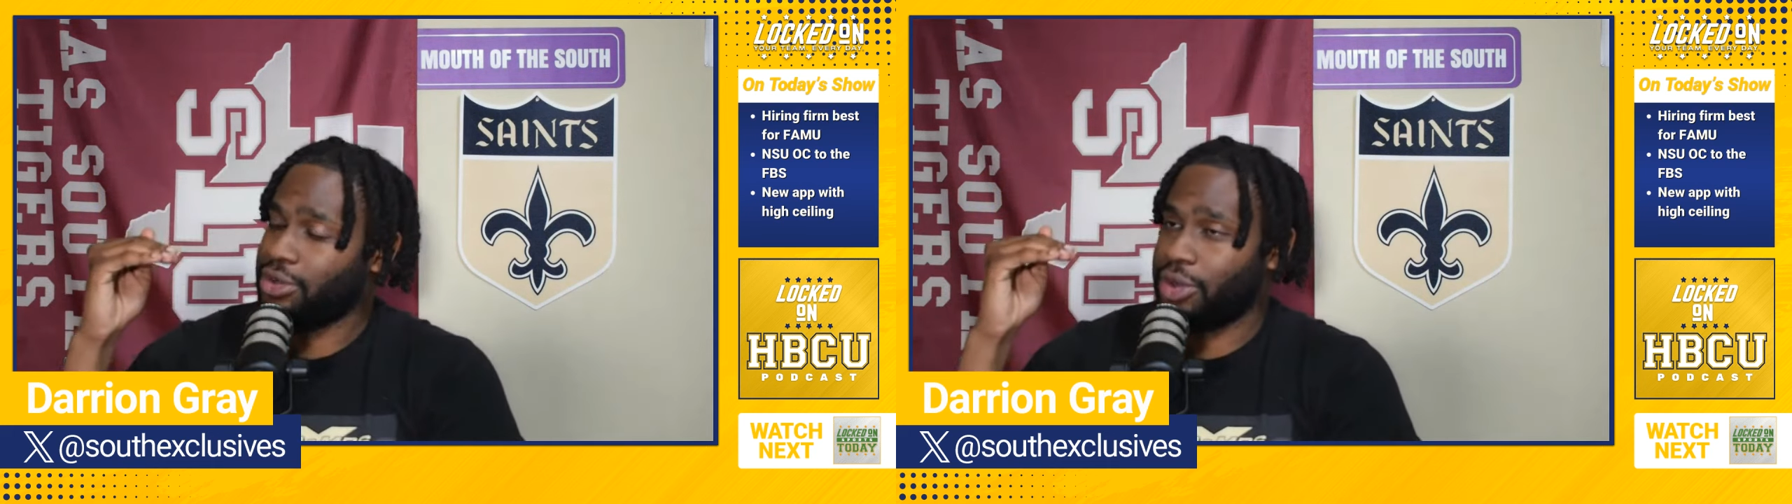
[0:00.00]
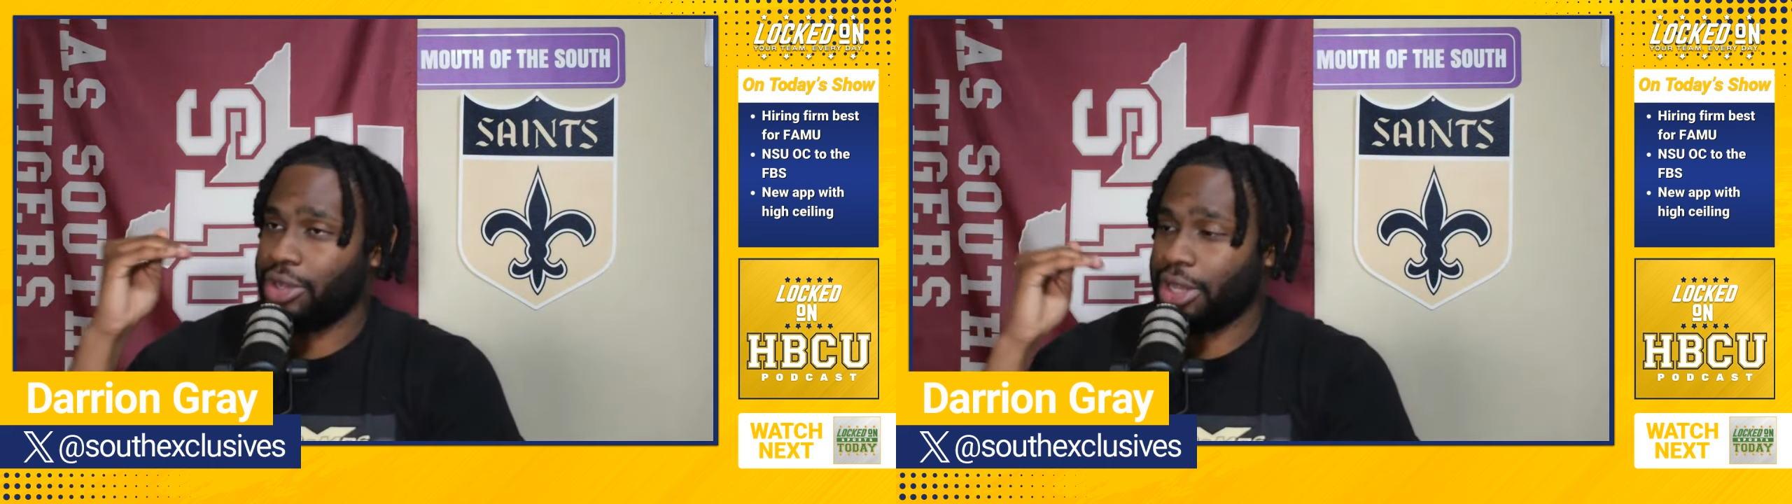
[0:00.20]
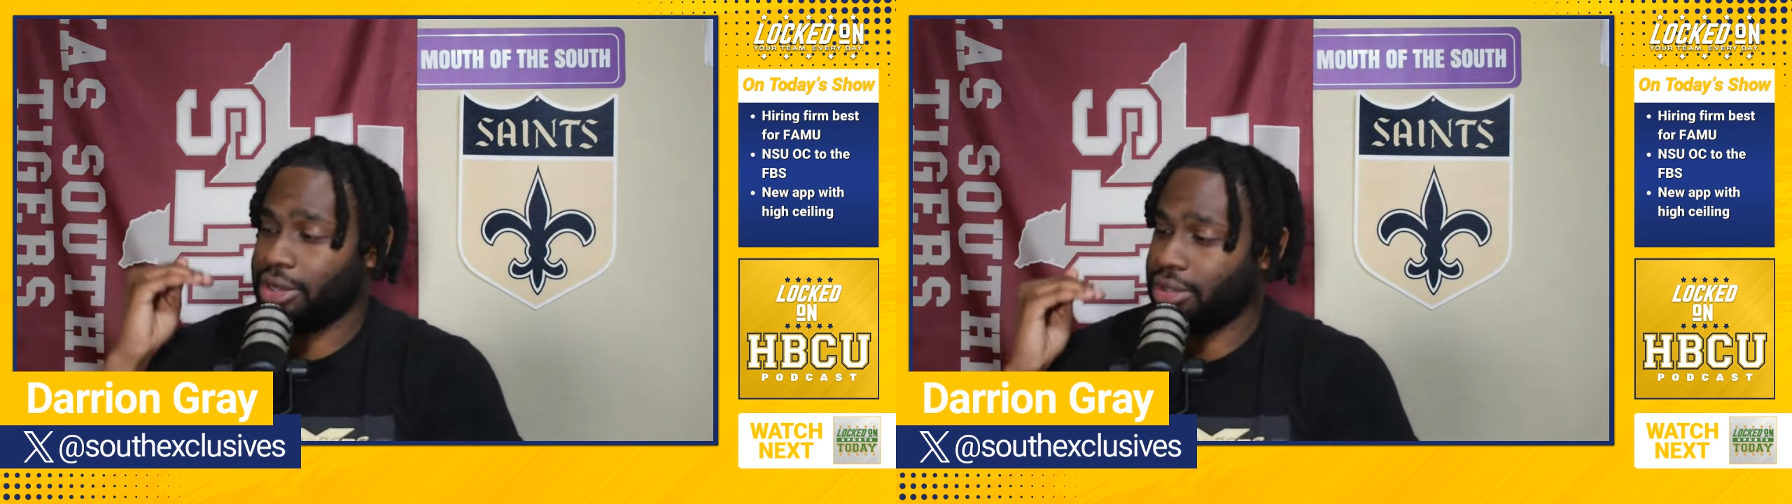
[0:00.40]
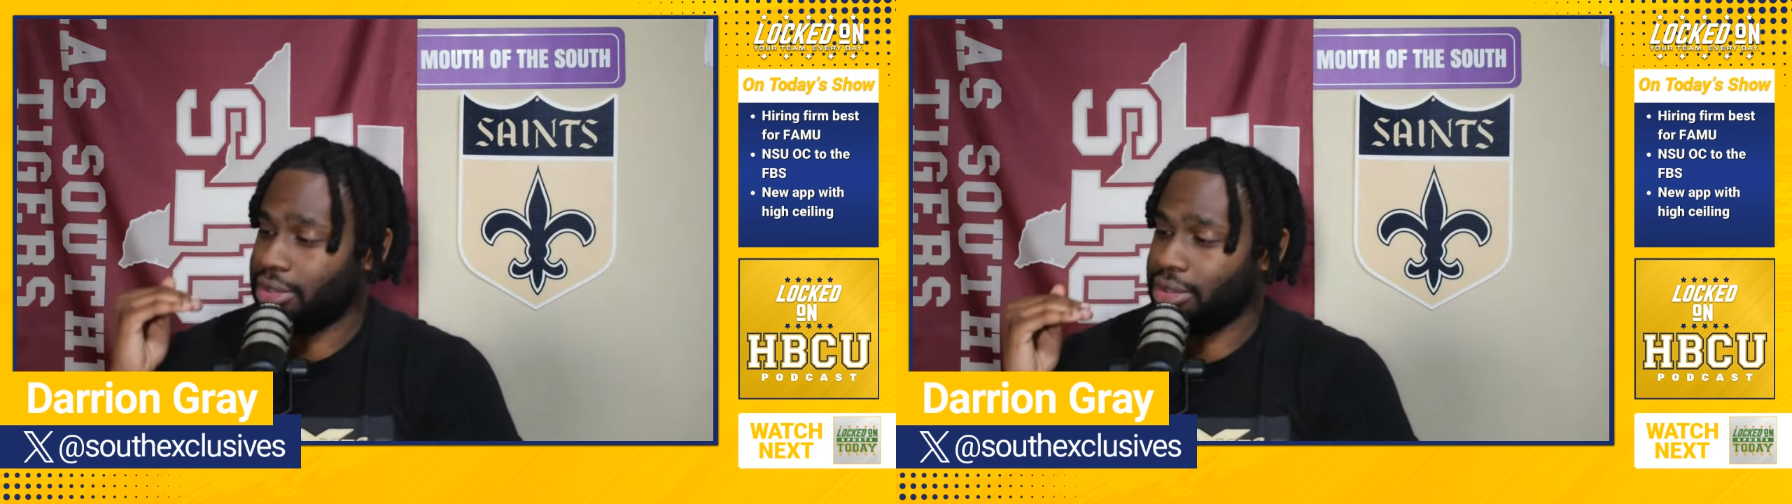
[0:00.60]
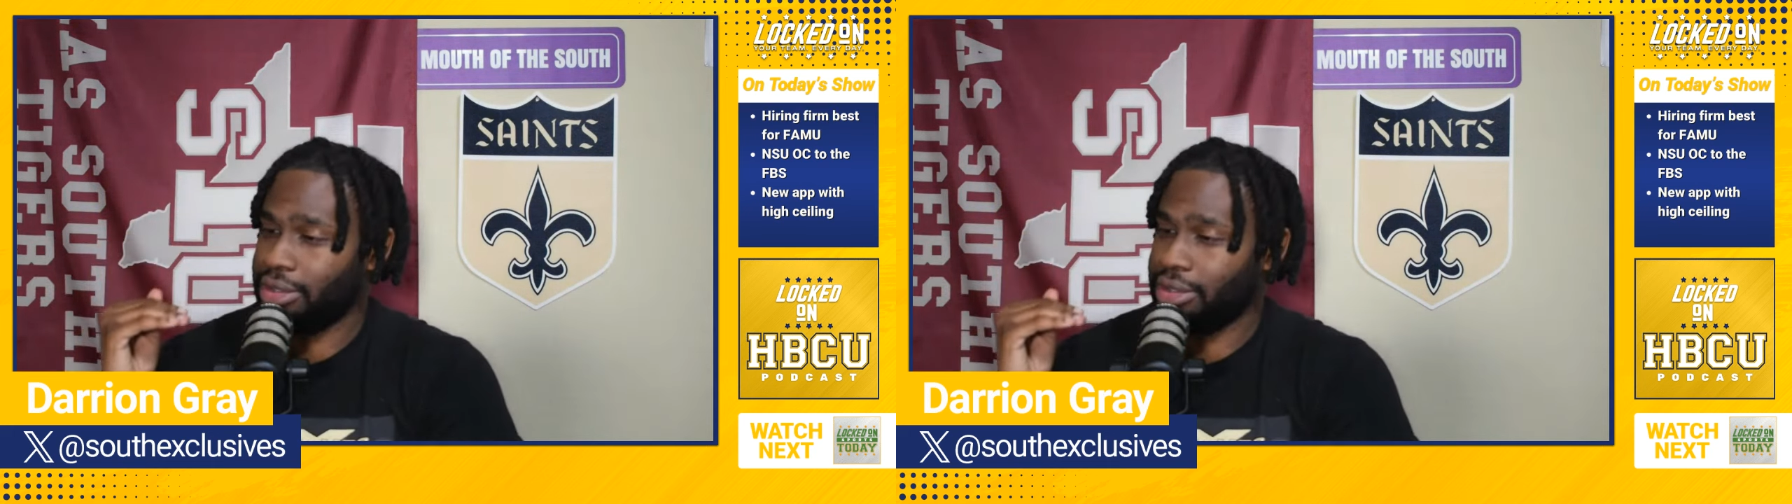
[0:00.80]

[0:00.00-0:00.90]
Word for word: coordinator,